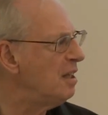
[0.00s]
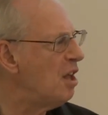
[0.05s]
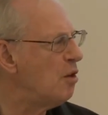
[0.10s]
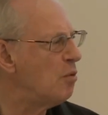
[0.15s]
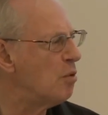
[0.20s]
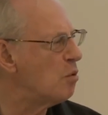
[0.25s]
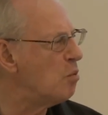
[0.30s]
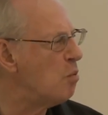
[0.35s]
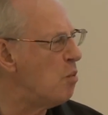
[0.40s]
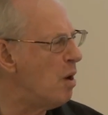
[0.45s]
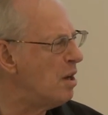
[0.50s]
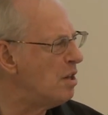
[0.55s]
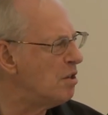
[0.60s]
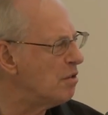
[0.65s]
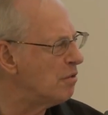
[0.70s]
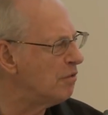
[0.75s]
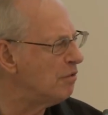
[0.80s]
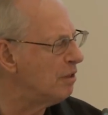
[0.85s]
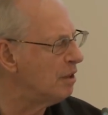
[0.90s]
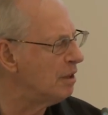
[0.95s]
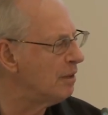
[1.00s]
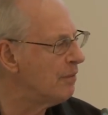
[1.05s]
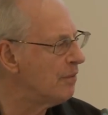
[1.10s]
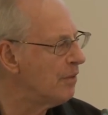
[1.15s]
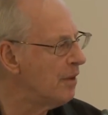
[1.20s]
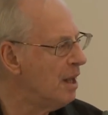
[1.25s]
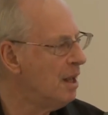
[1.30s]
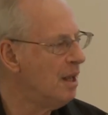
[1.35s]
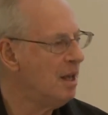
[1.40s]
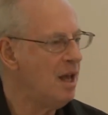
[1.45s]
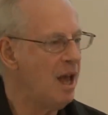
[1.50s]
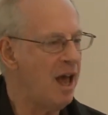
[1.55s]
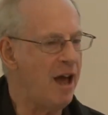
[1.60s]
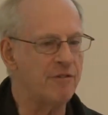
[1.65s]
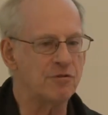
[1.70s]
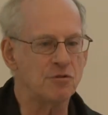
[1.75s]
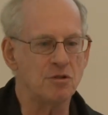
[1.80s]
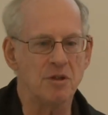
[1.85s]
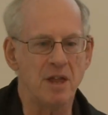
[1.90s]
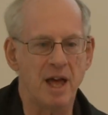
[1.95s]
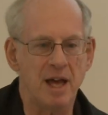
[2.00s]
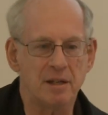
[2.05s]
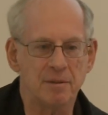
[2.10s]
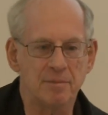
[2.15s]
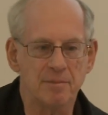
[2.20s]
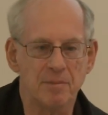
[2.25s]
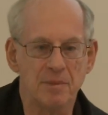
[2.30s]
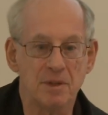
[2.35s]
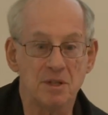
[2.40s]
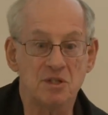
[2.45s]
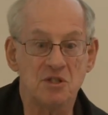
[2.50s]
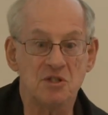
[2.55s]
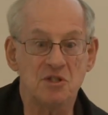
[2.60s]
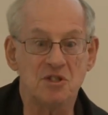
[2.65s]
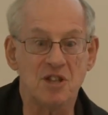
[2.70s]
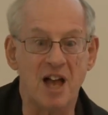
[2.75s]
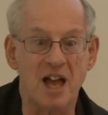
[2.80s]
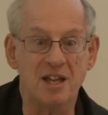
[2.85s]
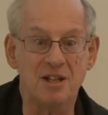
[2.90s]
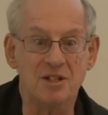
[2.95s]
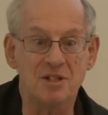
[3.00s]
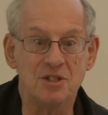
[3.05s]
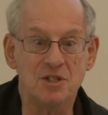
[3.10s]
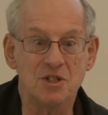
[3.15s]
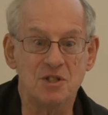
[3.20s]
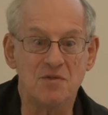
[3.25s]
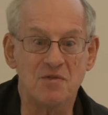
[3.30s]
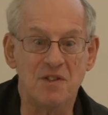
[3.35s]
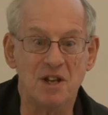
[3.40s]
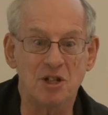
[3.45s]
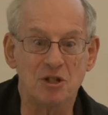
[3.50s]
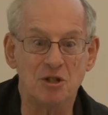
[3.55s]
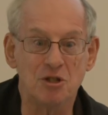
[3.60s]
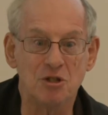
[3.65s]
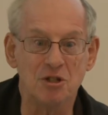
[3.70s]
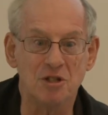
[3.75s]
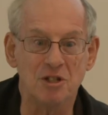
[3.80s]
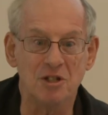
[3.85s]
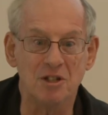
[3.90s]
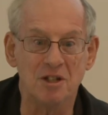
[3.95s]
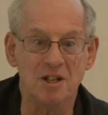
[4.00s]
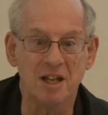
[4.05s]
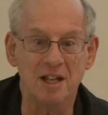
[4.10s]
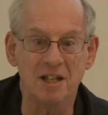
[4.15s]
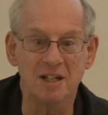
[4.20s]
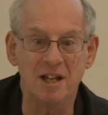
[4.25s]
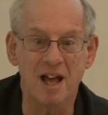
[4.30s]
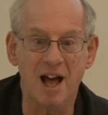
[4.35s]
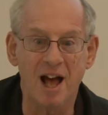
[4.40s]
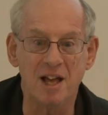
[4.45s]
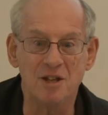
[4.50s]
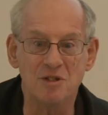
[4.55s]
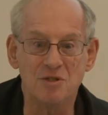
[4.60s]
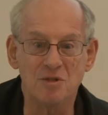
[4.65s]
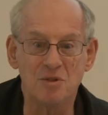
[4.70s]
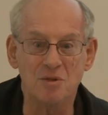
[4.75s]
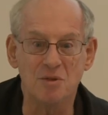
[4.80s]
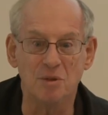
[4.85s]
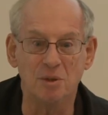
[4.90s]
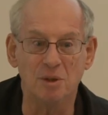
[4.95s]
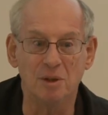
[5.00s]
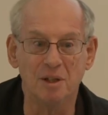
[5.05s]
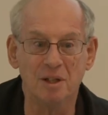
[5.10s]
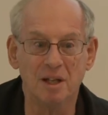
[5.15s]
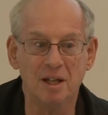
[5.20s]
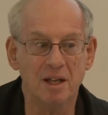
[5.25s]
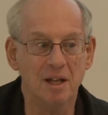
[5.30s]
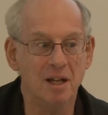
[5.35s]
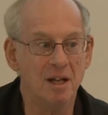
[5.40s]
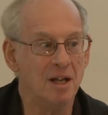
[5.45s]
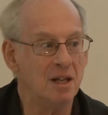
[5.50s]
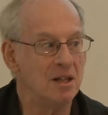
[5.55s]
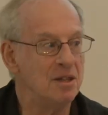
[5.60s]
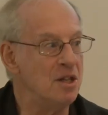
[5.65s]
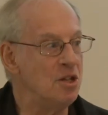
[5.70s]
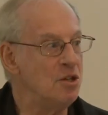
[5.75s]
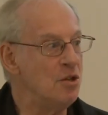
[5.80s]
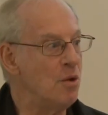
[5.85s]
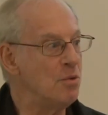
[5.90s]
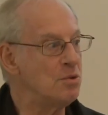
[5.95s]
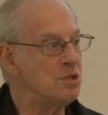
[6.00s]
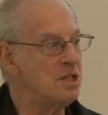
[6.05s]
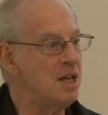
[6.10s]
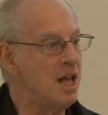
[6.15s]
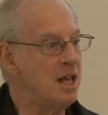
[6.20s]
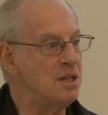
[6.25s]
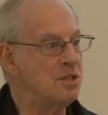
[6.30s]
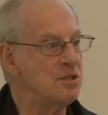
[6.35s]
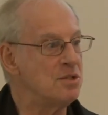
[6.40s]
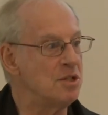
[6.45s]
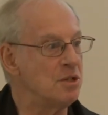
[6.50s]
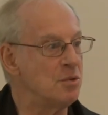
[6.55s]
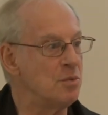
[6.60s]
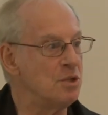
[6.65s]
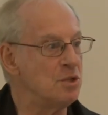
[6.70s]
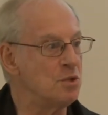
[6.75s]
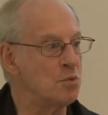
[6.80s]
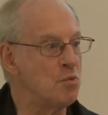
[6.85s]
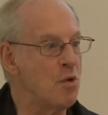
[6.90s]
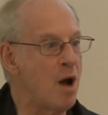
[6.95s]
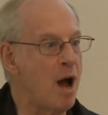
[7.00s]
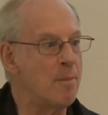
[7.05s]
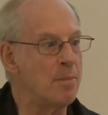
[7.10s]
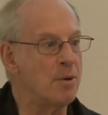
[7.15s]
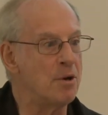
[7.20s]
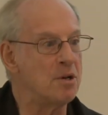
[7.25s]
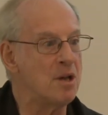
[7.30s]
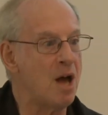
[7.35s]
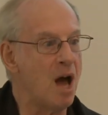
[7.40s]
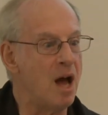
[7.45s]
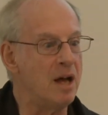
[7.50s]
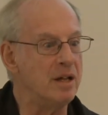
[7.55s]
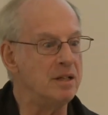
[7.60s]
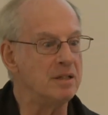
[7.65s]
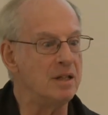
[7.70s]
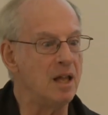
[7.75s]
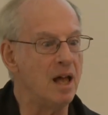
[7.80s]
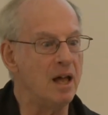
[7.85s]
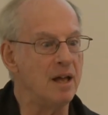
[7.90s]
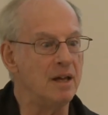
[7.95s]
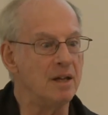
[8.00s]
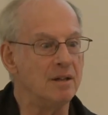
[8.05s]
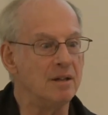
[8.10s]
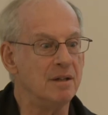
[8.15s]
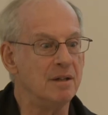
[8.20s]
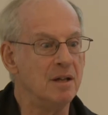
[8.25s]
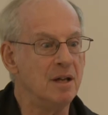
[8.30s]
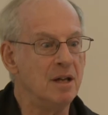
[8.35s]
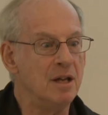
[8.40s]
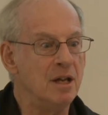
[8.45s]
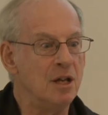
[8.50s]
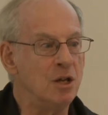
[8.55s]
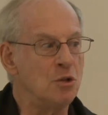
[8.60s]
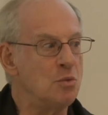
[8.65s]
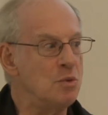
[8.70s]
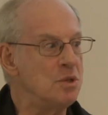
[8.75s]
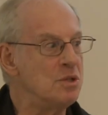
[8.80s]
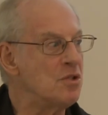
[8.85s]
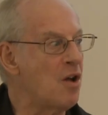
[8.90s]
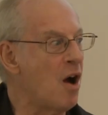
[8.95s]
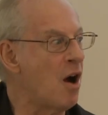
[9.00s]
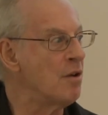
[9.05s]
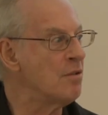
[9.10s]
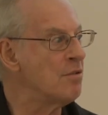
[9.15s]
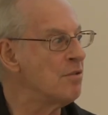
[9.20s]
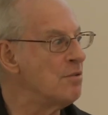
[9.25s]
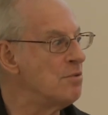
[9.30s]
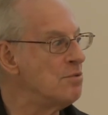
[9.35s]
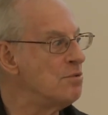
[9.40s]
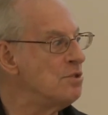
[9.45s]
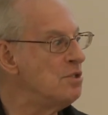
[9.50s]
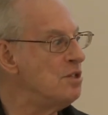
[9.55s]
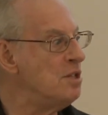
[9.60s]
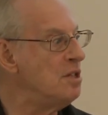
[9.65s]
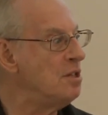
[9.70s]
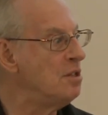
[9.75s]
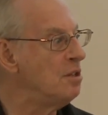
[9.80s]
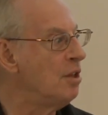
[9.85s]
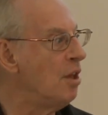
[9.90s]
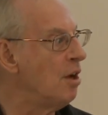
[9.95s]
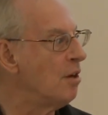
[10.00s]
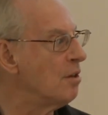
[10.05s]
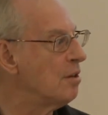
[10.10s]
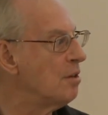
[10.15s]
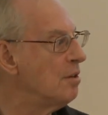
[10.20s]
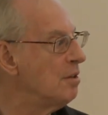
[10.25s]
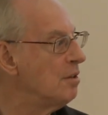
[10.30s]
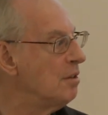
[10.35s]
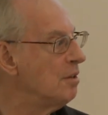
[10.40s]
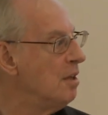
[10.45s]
They were wonderful. After that, science fiction in high school. In those days, it was Robert Heinlein. It was Arthur C. Clarke.